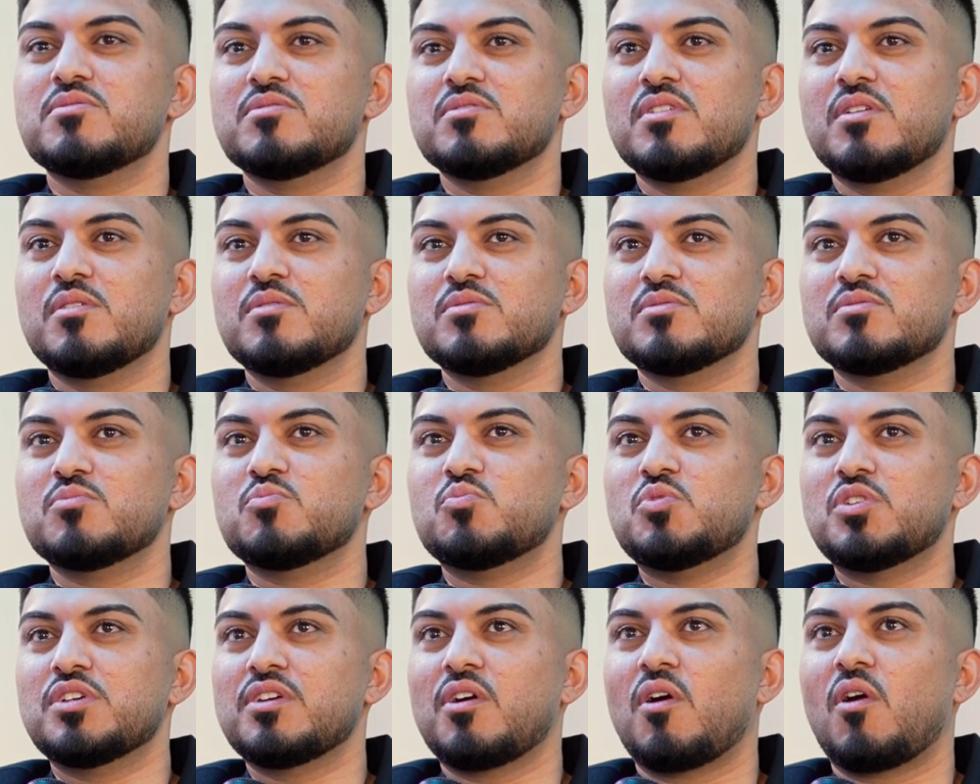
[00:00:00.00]
it was
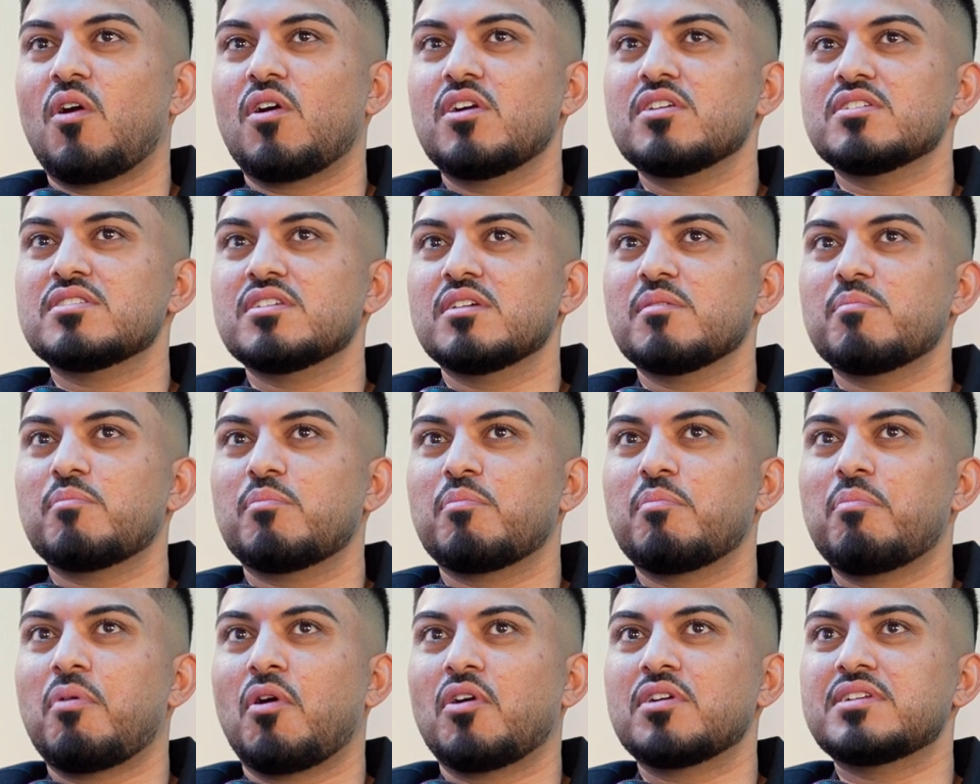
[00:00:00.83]
really hard to
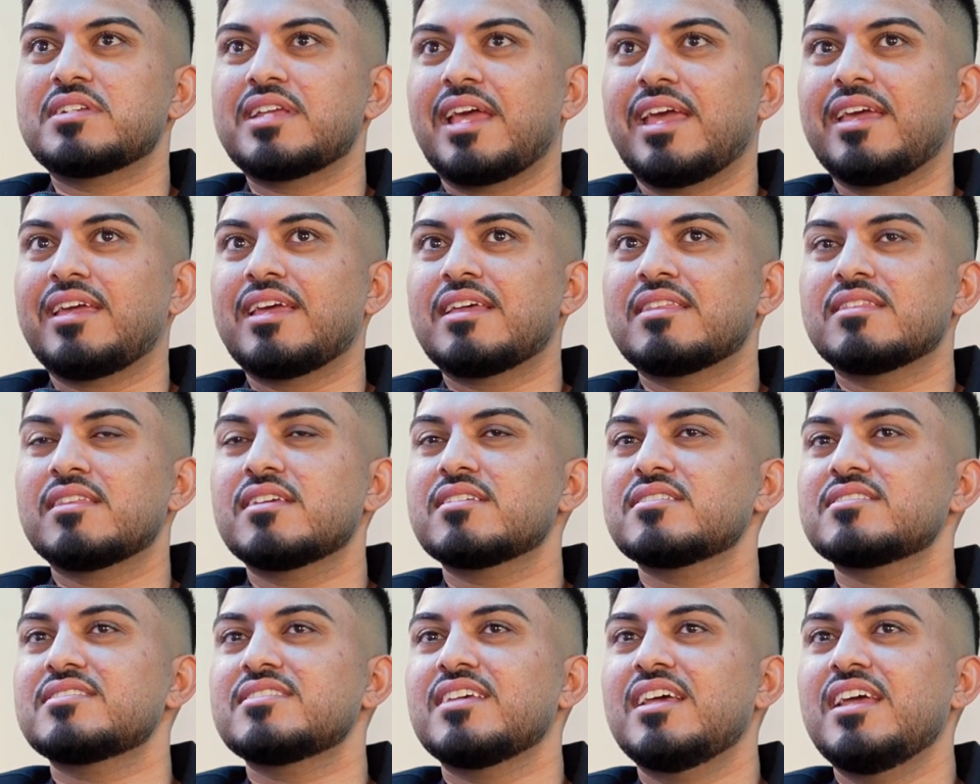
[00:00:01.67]
partake in
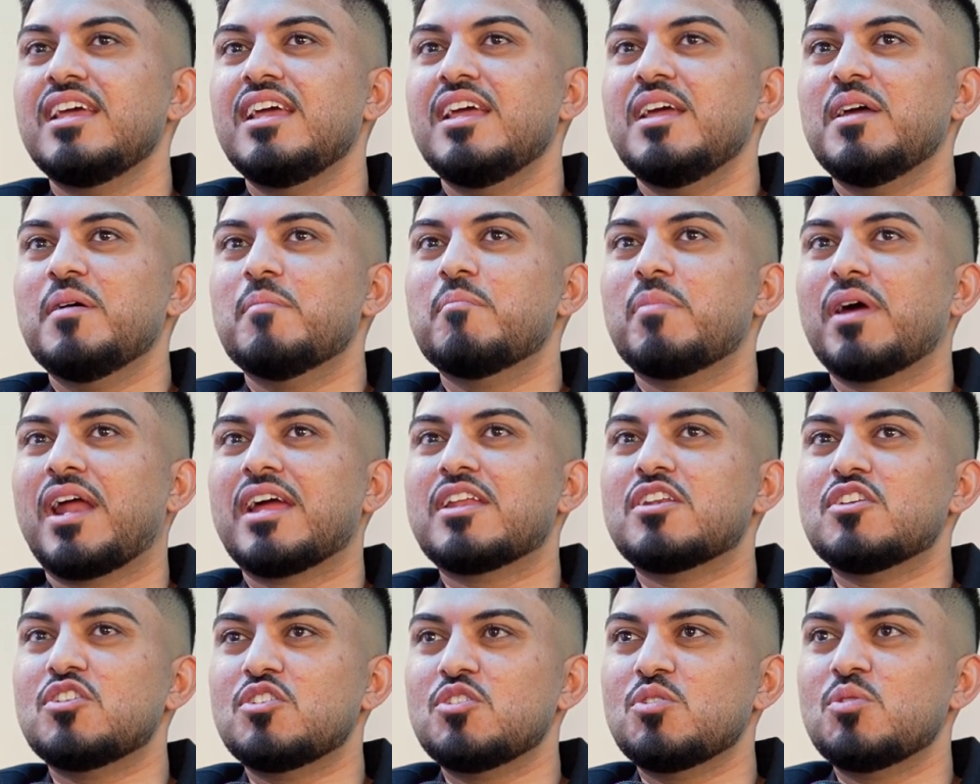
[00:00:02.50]
this, but I
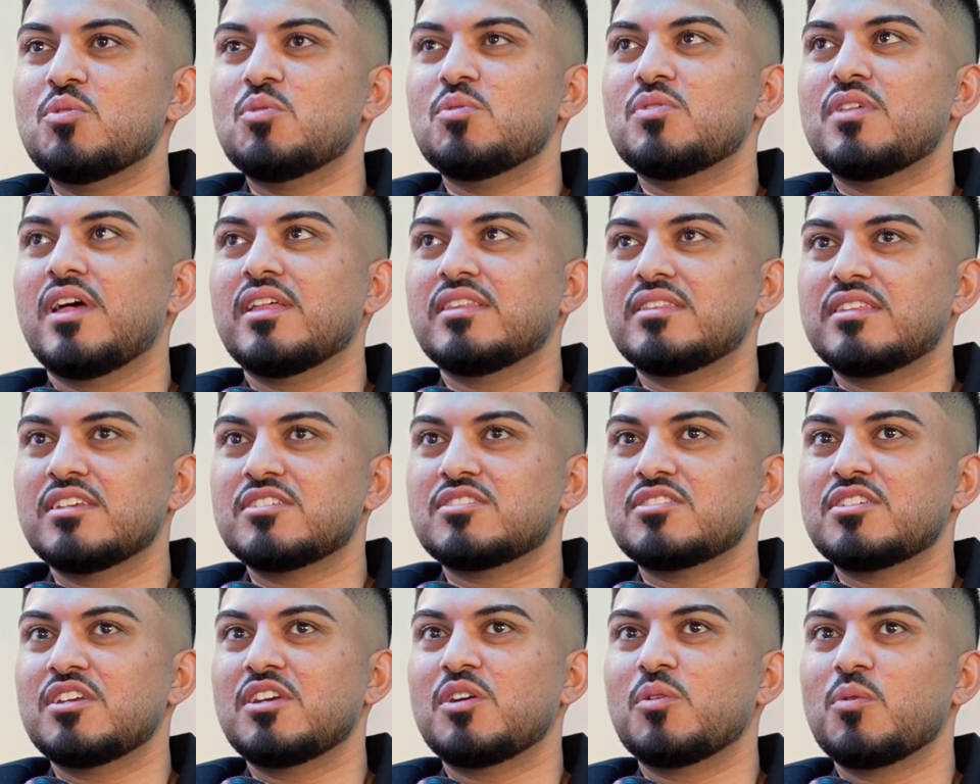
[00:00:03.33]
knew that
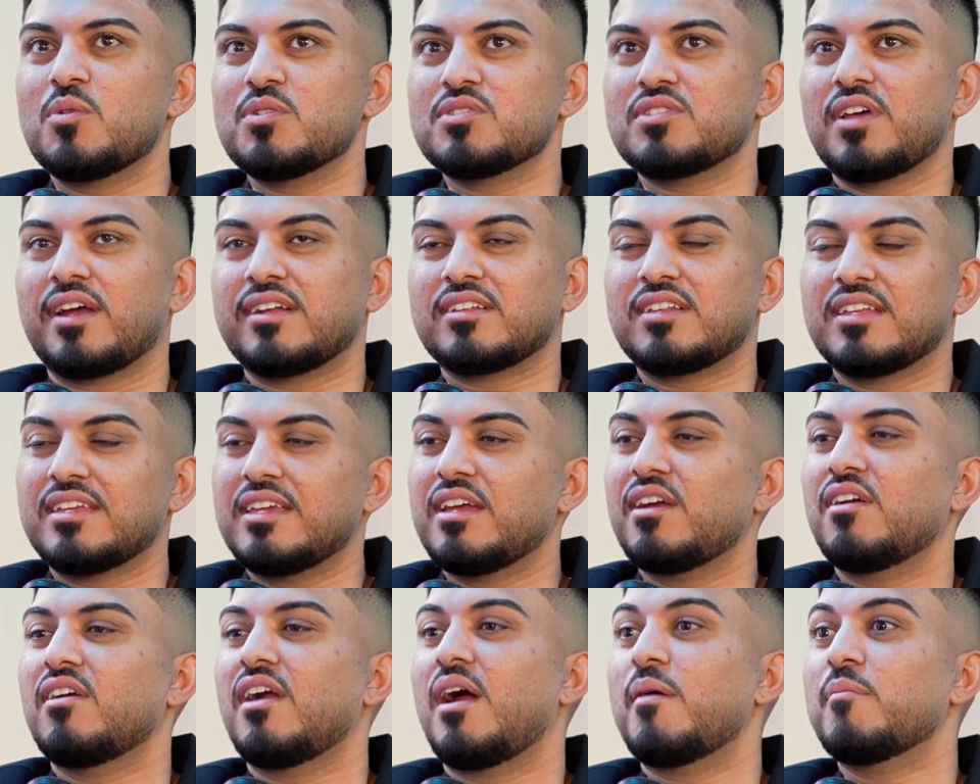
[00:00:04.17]
this year was like the
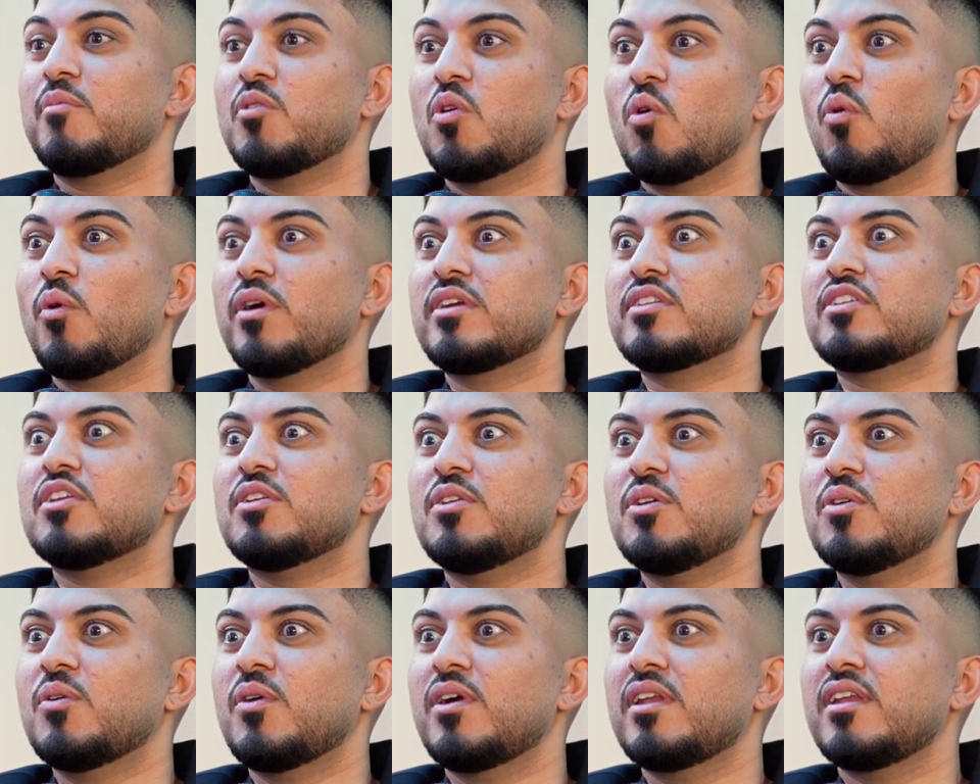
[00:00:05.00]
year I'm going to
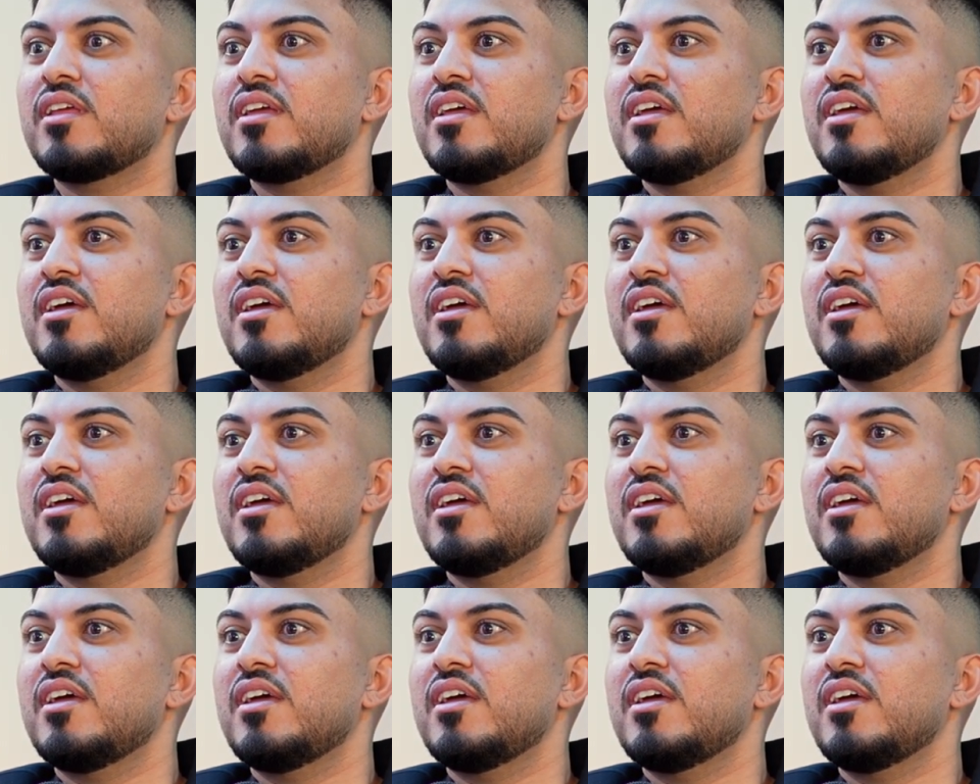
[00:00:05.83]
do it.